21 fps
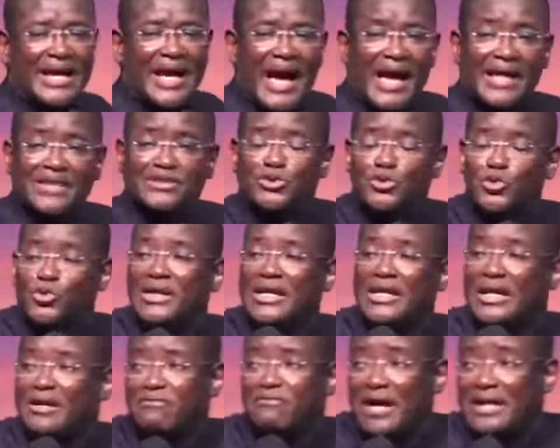As you
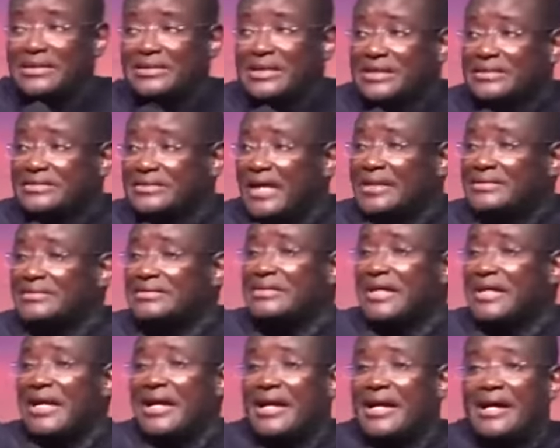live at just
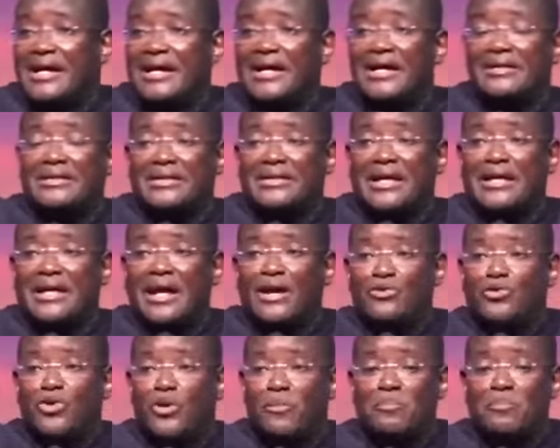uh, Nana
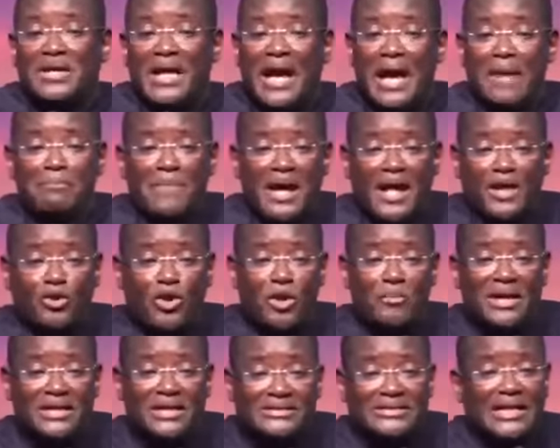Chrome behind
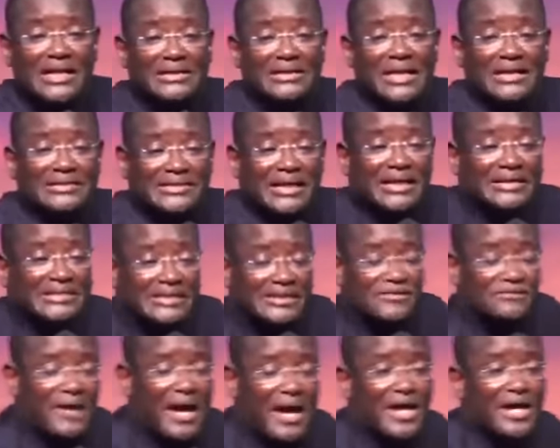come and say the church is
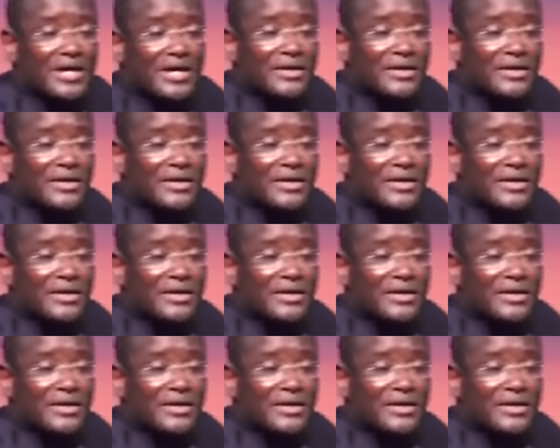far.